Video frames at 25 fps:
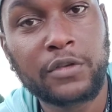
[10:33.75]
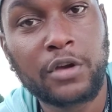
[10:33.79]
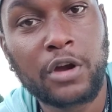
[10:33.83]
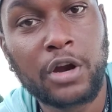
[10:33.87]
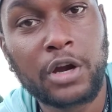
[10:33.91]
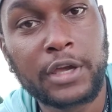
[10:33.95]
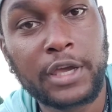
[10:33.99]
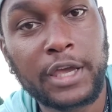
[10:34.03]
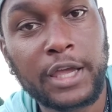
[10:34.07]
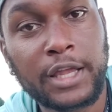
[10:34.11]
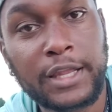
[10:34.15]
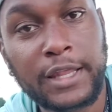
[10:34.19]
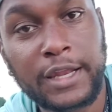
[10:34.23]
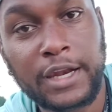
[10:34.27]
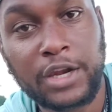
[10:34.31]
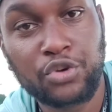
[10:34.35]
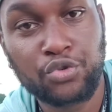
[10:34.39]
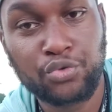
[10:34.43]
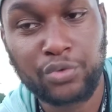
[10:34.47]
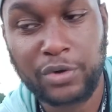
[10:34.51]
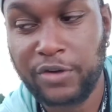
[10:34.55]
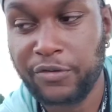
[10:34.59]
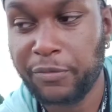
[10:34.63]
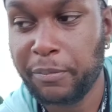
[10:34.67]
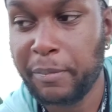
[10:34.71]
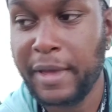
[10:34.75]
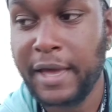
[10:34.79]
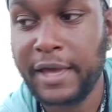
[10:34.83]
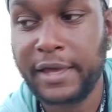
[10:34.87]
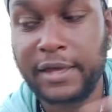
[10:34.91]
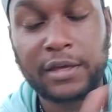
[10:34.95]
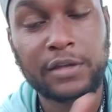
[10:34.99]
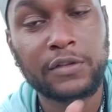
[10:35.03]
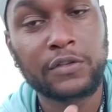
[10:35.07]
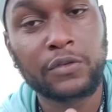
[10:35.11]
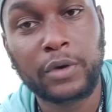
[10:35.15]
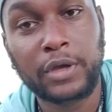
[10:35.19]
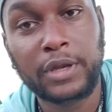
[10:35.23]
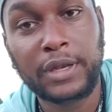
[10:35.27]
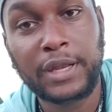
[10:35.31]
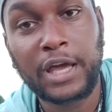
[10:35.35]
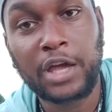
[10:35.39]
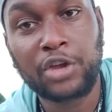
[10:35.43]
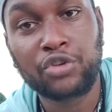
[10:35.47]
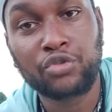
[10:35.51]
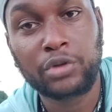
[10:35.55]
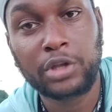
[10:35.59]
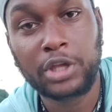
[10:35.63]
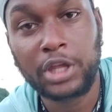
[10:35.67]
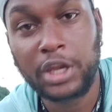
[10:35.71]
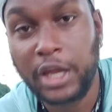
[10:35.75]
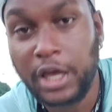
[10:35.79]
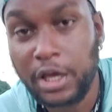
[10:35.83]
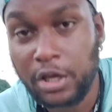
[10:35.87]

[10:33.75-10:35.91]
target and let it drift back into it naturally.